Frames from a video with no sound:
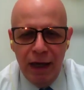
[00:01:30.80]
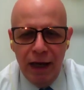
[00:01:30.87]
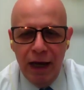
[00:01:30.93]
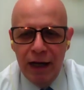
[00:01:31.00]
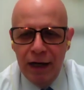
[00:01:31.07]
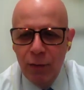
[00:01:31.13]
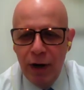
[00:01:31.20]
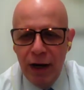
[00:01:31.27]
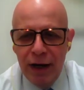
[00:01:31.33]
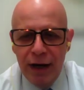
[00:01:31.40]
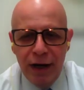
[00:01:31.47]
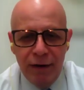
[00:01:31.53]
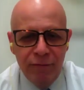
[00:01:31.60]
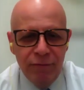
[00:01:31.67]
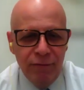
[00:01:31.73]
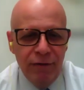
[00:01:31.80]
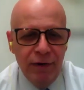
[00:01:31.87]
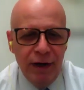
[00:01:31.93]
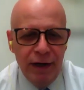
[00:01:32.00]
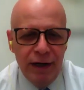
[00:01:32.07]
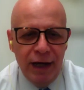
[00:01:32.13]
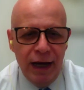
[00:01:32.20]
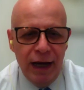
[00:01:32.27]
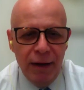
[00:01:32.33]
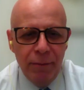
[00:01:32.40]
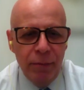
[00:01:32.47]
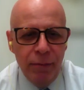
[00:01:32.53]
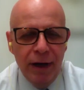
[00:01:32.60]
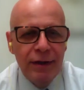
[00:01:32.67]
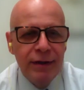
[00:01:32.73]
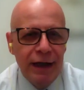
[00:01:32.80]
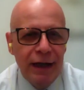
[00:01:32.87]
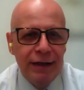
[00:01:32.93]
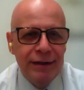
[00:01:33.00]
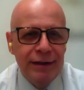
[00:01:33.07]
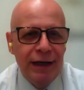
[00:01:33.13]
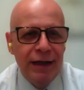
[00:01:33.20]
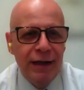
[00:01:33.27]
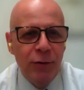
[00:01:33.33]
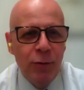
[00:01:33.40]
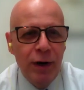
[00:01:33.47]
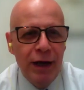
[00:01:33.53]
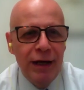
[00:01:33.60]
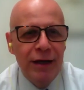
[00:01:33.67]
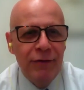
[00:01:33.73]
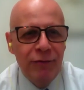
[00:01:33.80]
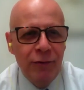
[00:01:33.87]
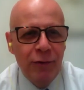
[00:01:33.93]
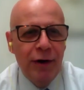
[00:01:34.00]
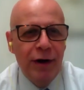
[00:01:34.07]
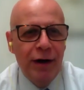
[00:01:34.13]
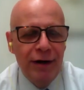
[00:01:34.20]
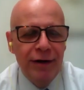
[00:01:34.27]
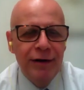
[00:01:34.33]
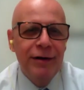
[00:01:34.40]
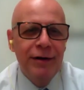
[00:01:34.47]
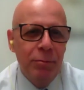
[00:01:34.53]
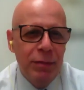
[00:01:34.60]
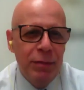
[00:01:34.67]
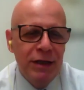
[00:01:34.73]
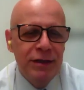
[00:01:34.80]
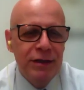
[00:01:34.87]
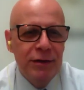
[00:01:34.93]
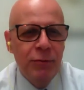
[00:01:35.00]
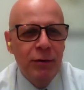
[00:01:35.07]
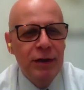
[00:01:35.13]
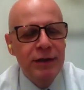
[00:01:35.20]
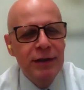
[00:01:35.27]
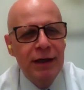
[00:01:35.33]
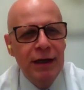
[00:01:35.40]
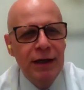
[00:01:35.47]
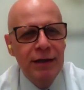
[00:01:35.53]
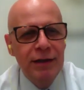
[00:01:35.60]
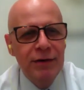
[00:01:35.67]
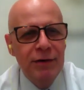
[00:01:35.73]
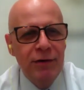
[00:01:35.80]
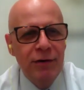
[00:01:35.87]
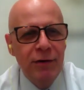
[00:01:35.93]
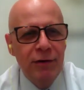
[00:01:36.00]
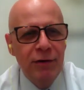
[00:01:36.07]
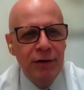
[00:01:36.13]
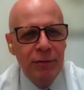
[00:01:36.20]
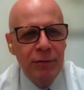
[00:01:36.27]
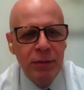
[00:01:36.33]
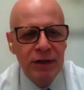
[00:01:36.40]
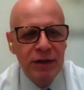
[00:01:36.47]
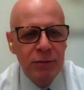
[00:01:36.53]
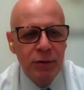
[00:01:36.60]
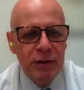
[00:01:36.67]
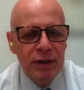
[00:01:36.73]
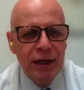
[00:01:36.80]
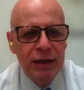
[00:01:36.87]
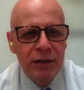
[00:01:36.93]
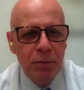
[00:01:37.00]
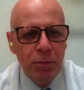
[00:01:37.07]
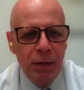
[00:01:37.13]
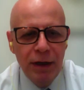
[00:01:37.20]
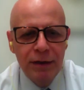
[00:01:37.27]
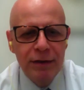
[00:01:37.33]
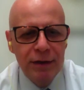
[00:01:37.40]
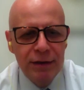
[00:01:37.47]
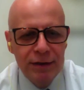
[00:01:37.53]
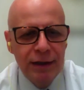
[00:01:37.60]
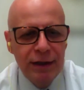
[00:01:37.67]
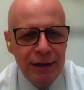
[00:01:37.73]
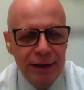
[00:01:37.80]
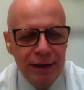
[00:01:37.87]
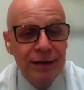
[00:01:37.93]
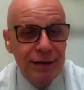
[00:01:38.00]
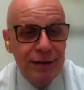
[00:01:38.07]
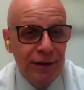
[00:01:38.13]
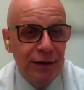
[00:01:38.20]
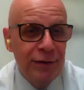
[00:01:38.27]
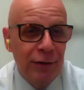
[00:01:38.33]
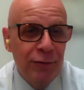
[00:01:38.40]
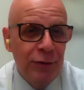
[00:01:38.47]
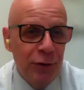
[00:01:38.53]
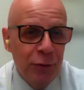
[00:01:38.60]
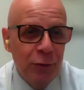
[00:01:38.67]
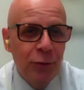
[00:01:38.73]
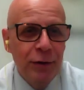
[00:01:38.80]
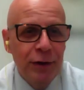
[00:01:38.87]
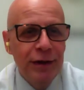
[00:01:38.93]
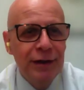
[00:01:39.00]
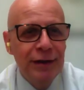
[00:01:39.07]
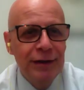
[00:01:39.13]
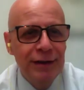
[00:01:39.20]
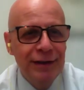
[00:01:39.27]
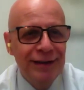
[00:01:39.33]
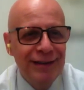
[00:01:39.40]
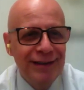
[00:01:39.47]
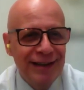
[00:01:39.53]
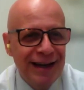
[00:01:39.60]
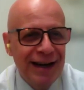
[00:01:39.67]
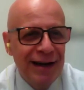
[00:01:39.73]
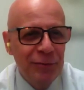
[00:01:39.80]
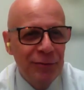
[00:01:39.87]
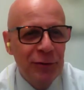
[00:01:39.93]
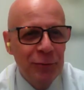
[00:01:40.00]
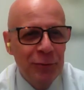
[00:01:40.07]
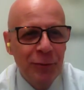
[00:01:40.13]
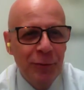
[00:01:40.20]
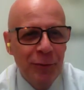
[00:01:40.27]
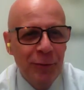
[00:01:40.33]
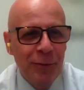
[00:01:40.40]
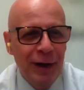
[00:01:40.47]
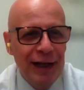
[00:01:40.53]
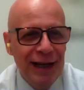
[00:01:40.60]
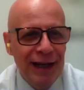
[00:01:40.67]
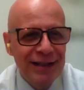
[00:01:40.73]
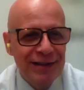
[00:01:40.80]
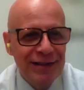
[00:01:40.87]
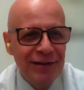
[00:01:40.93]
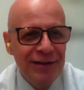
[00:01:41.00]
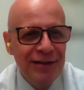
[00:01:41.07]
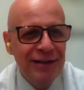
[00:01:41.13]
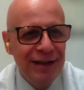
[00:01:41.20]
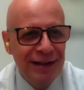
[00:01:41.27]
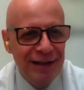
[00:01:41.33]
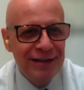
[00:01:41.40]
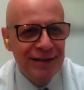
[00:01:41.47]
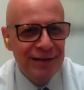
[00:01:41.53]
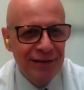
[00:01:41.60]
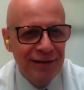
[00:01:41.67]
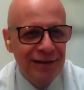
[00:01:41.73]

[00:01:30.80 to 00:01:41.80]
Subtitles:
Anyway, I'm very happy that anyway, if you are busy with other matters, at least 30 of you come to my lesson. It's